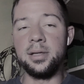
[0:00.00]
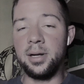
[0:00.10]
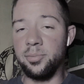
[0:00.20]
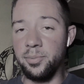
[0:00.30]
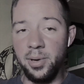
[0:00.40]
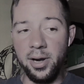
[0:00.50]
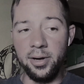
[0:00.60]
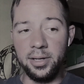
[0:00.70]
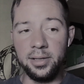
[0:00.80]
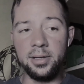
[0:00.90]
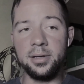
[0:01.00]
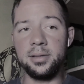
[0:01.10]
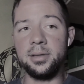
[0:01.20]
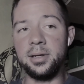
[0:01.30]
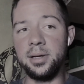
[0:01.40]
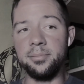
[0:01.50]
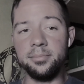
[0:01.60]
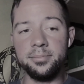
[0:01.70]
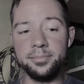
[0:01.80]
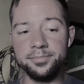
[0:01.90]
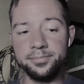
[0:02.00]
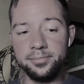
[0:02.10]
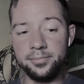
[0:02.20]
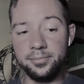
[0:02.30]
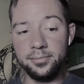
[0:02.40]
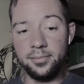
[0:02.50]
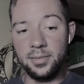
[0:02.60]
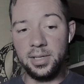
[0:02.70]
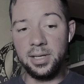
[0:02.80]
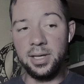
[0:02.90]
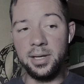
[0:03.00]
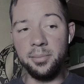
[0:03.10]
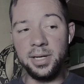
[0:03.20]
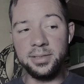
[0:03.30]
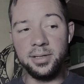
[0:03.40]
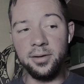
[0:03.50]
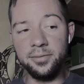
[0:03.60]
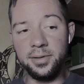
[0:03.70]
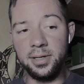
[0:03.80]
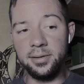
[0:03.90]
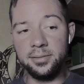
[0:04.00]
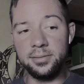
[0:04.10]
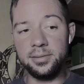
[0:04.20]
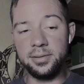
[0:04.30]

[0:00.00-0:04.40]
that I'm preparing, that I'm getting myself in a